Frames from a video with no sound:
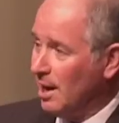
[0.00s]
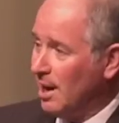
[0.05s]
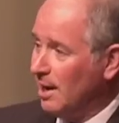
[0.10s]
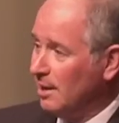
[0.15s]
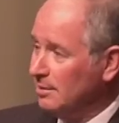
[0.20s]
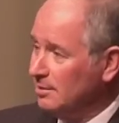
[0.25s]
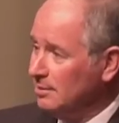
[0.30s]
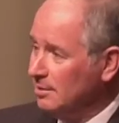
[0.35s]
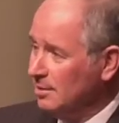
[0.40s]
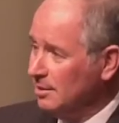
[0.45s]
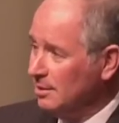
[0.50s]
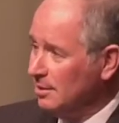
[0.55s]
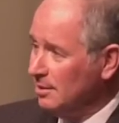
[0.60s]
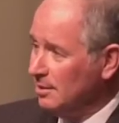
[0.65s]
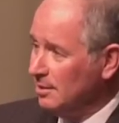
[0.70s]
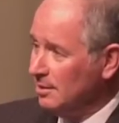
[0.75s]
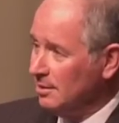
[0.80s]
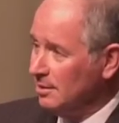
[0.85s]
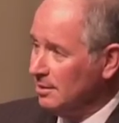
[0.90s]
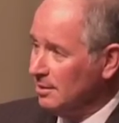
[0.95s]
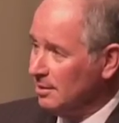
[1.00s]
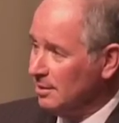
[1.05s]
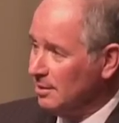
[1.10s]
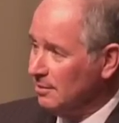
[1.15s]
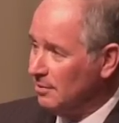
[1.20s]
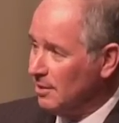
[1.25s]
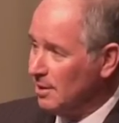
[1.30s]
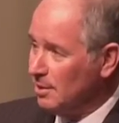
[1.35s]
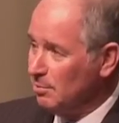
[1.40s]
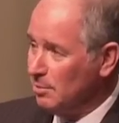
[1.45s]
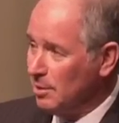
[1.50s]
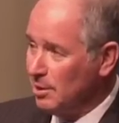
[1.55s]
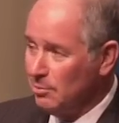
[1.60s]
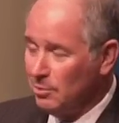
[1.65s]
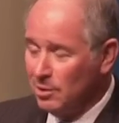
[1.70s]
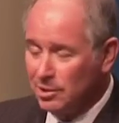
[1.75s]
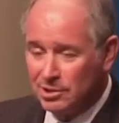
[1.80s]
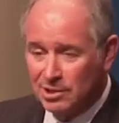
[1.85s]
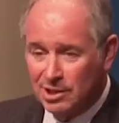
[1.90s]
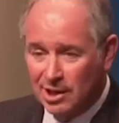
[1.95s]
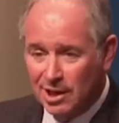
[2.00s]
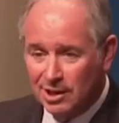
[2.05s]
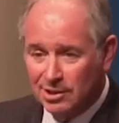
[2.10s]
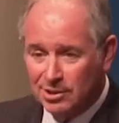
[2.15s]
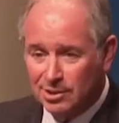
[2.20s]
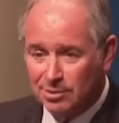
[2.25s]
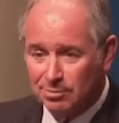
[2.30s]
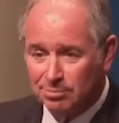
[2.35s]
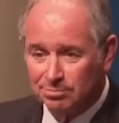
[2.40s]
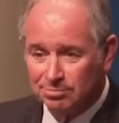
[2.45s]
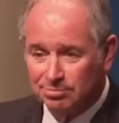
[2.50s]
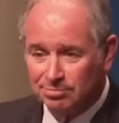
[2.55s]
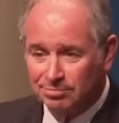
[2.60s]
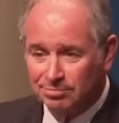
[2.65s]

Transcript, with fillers: that if anybody wants to ask them.